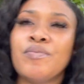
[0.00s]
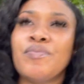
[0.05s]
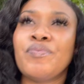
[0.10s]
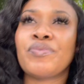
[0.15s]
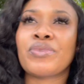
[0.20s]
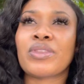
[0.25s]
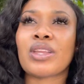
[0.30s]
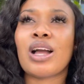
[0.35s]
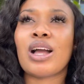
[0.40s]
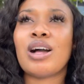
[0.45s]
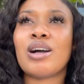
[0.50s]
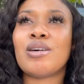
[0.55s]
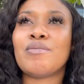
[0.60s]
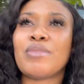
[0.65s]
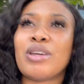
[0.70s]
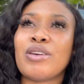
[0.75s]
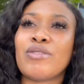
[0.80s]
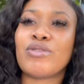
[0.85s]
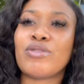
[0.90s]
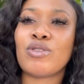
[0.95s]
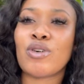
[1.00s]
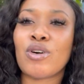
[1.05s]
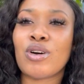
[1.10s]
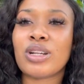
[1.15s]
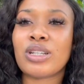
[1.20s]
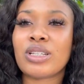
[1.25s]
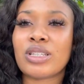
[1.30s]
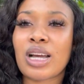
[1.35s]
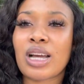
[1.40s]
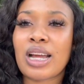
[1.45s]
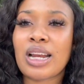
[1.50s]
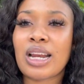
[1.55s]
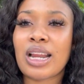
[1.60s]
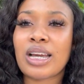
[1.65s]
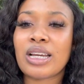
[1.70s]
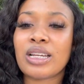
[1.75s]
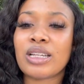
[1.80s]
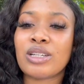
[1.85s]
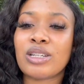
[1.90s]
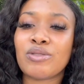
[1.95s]
If not, I like
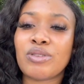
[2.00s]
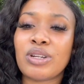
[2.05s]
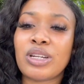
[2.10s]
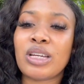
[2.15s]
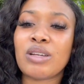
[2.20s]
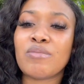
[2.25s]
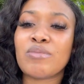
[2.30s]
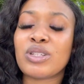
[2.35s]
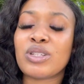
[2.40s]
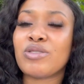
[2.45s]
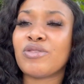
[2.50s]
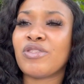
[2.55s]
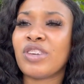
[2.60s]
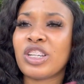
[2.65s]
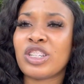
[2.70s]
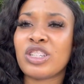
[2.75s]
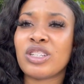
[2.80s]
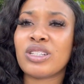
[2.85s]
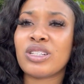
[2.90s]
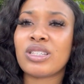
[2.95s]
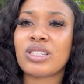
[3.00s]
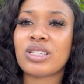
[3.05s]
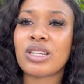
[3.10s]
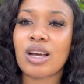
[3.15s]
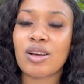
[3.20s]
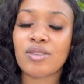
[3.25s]
reading motivational stuff.